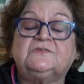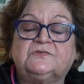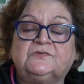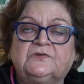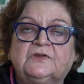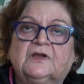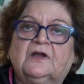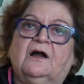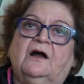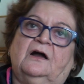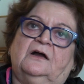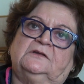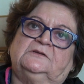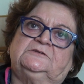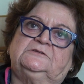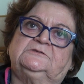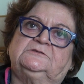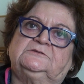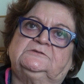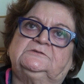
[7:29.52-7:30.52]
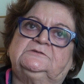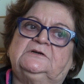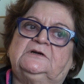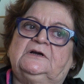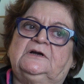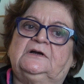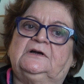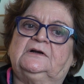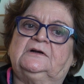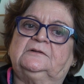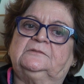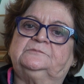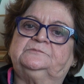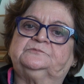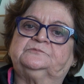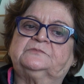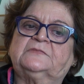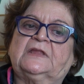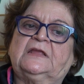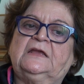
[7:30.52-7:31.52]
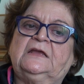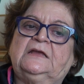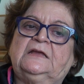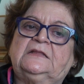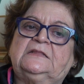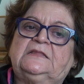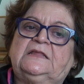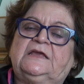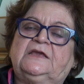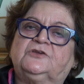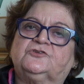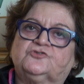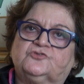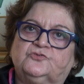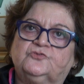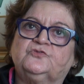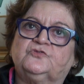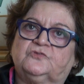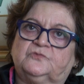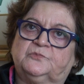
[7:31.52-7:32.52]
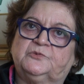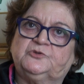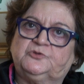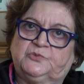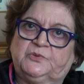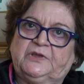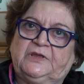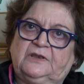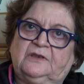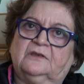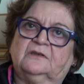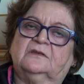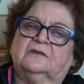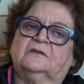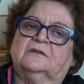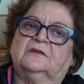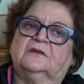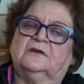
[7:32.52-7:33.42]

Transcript: disregard the issues between